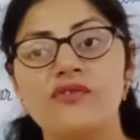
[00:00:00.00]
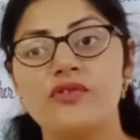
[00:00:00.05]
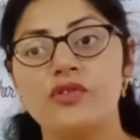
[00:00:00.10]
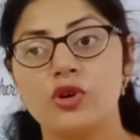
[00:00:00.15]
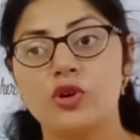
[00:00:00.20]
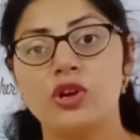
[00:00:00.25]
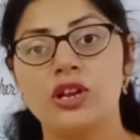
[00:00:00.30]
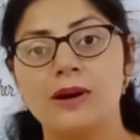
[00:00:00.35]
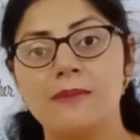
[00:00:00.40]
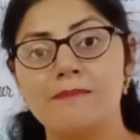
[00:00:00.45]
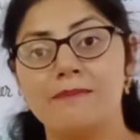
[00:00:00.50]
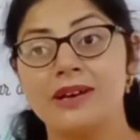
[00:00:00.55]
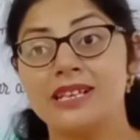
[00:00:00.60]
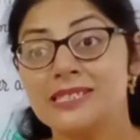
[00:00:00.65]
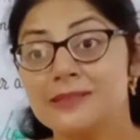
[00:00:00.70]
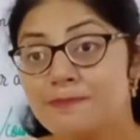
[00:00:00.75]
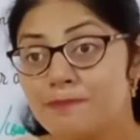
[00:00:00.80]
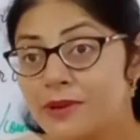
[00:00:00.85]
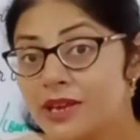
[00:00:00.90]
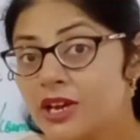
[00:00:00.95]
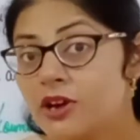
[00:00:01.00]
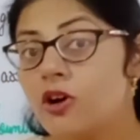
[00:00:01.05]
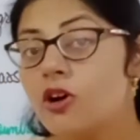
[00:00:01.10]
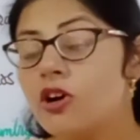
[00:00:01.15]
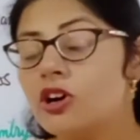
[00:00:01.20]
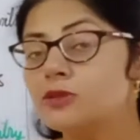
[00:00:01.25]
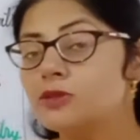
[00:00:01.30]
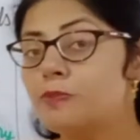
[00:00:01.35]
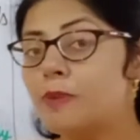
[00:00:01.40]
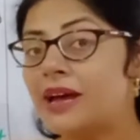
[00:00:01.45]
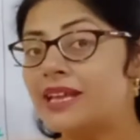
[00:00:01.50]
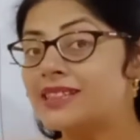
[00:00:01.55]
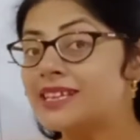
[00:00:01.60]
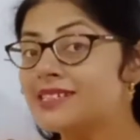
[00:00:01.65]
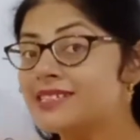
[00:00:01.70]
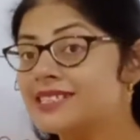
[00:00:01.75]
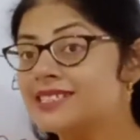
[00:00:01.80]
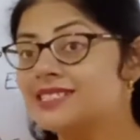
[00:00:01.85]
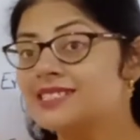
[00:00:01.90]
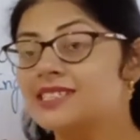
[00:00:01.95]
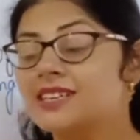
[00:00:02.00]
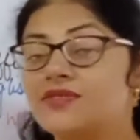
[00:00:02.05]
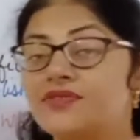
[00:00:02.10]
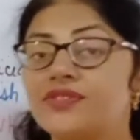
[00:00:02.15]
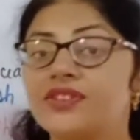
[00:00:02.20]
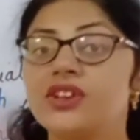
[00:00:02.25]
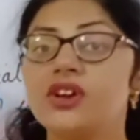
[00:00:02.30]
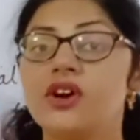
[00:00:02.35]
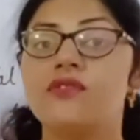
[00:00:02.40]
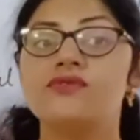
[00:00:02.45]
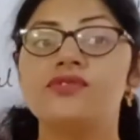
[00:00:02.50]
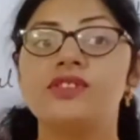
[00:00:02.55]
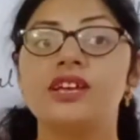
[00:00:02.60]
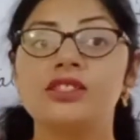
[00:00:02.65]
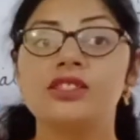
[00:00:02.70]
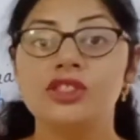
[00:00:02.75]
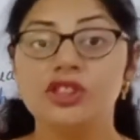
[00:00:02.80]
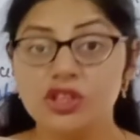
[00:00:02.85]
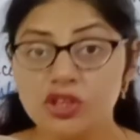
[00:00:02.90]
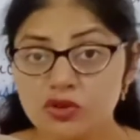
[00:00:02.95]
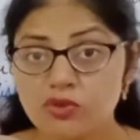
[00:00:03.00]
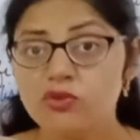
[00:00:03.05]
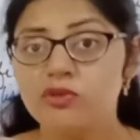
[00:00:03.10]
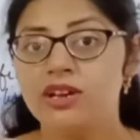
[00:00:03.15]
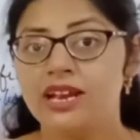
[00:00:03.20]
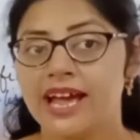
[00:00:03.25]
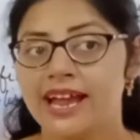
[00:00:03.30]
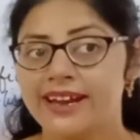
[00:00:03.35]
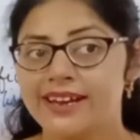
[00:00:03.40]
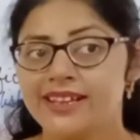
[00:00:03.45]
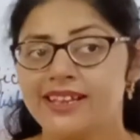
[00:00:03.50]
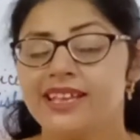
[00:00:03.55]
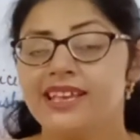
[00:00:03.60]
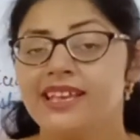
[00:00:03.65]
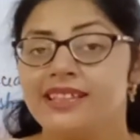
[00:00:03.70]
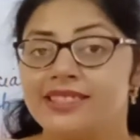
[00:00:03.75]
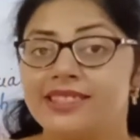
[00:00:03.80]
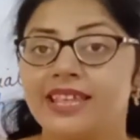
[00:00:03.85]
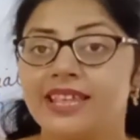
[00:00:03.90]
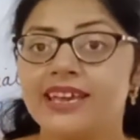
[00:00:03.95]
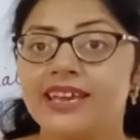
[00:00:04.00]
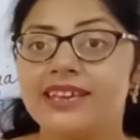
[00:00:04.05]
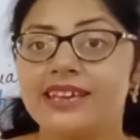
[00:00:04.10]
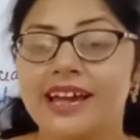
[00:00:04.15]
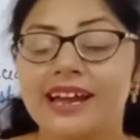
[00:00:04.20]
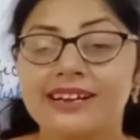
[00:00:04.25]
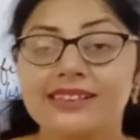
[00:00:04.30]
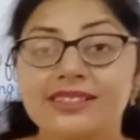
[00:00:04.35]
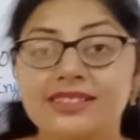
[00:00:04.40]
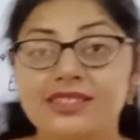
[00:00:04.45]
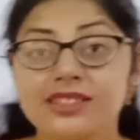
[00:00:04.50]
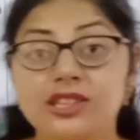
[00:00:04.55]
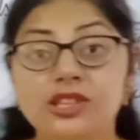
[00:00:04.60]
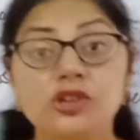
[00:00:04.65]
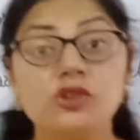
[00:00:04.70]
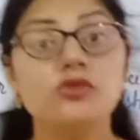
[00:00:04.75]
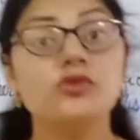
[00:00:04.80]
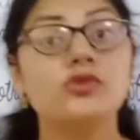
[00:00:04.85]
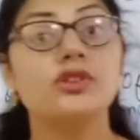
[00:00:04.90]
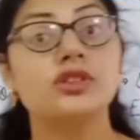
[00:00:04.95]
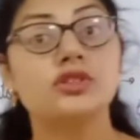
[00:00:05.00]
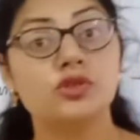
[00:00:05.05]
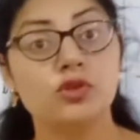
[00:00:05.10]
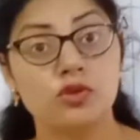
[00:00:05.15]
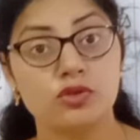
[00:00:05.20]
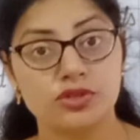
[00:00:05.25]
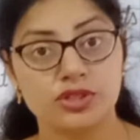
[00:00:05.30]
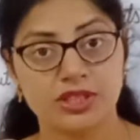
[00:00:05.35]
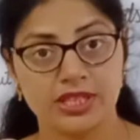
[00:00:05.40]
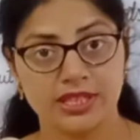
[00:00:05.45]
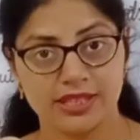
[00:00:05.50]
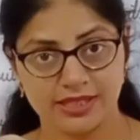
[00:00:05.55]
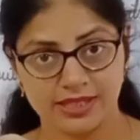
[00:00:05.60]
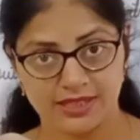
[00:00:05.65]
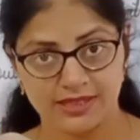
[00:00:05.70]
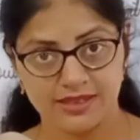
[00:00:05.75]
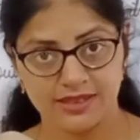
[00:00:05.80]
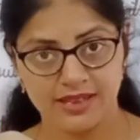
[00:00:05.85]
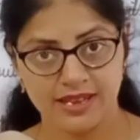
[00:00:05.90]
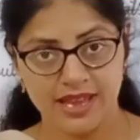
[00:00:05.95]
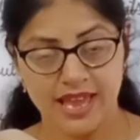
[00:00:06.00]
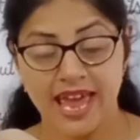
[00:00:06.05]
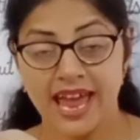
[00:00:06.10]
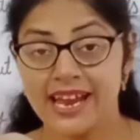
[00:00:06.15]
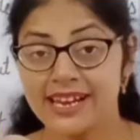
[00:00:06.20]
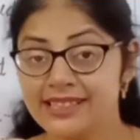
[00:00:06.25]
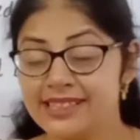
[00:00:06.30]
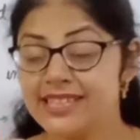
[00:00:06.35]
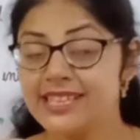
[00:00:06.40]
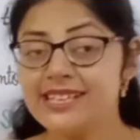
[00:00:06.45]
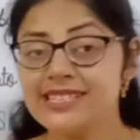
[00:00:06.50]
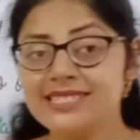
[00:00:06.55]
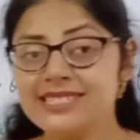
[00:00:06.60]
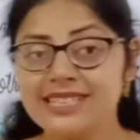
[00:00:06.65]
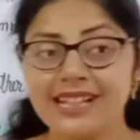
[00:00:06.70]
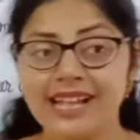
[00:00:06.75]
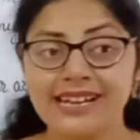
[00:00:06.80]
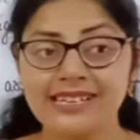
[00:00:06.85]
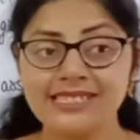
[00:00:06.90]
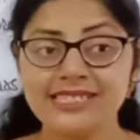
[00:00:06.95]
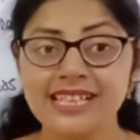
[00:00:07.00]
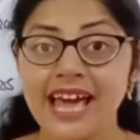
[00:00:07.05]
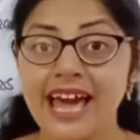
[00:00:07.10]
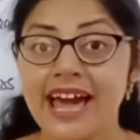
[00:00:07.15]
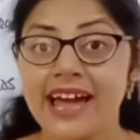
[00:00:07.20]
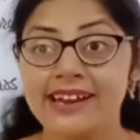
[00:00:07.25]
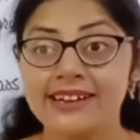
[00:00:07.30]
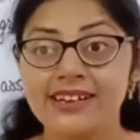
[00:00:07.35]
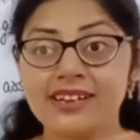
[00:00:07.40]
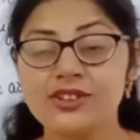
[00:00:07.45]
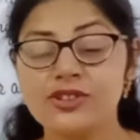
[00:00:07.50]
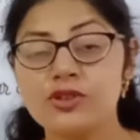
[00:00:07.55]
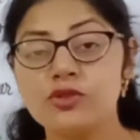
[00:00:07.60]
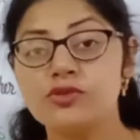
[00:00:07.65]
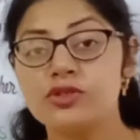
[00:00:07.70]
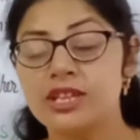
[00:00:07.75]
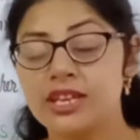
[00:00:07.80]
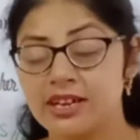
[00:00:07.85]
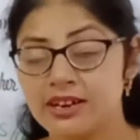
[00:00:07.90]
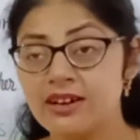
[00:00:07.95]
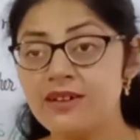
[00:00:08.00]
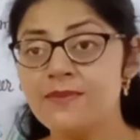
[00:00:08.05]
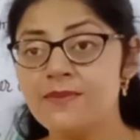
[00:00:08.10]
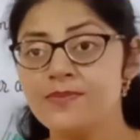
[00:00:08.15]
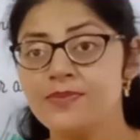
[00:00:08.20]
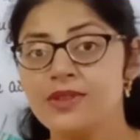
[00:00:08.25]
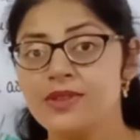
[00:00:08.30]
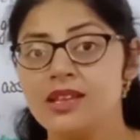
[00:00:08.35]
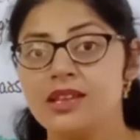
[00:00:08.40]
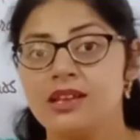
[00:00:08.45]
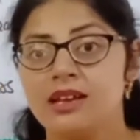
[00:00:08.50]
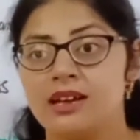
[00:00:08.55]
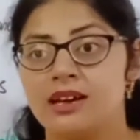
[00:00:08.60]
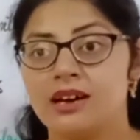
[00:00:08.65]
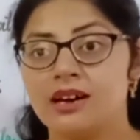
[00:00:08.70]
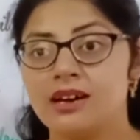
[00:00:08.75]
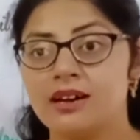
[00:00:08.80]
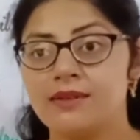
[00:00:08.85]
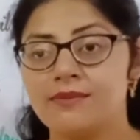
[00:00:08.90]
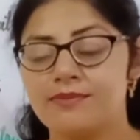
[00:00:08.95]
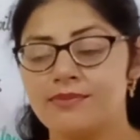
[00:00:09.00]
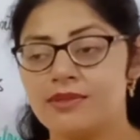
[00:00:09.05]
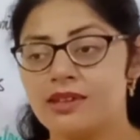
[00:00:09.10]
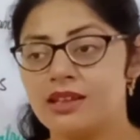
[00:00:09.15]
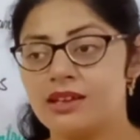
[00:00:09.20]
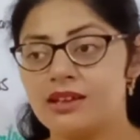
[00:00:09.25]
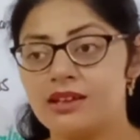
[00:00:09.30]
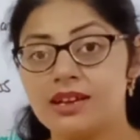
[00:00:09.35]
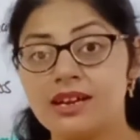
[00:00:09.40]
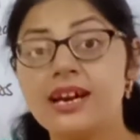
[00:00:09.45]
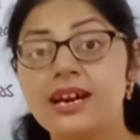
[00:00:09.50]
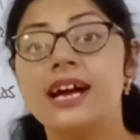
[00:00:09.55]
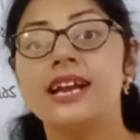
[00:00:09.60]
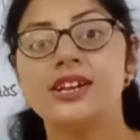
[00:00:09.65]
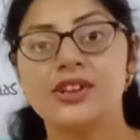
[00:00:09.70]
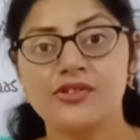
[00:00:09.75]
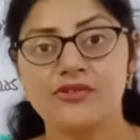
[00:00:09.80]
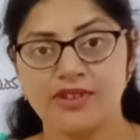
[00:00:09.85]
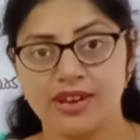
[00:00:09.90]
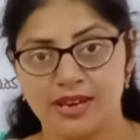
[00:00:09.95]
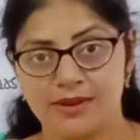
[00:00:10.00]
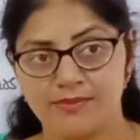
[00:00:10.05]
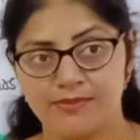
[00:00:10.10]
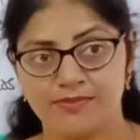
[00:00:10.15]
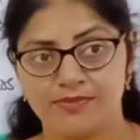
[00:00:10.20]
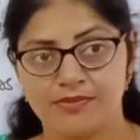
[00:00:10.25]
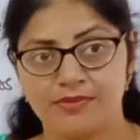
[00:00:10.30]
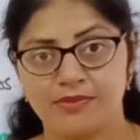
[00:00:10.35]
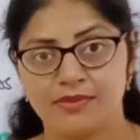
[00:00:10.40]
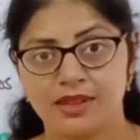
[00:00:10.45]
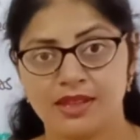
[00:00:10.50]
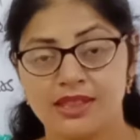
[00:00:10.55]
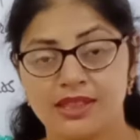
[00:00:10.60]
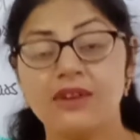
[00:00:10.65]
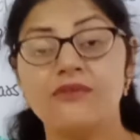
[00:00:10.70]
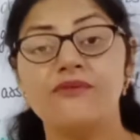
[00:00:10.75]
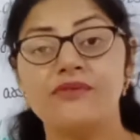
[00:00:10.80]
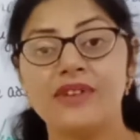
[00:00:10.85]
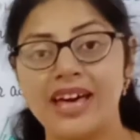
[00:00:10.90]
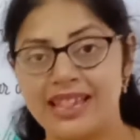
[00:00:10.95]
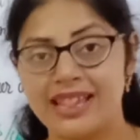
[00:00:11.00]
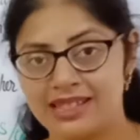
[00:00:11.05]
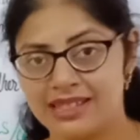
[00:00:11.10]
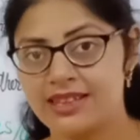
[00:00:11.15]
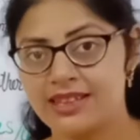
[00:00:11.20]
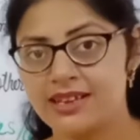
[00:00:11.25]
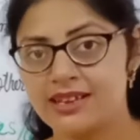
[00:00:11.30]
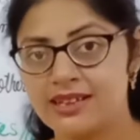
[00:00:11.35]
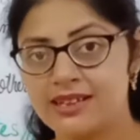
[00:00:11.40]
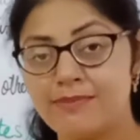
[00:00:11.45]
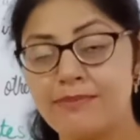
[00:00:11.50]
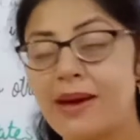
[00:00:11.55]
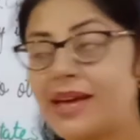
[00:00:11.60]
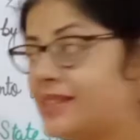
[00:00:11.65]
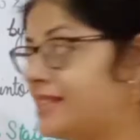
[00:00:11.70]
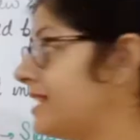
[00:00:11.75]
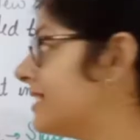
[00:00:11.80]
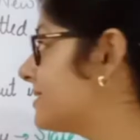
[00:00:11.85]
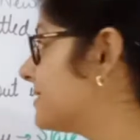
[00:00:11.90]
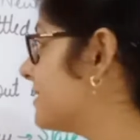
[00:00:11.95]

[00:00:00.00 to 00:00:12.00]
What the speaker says: Columbus? Because by the discovery of the new land, they get new resources. And these lands added to their country, the wealth, many other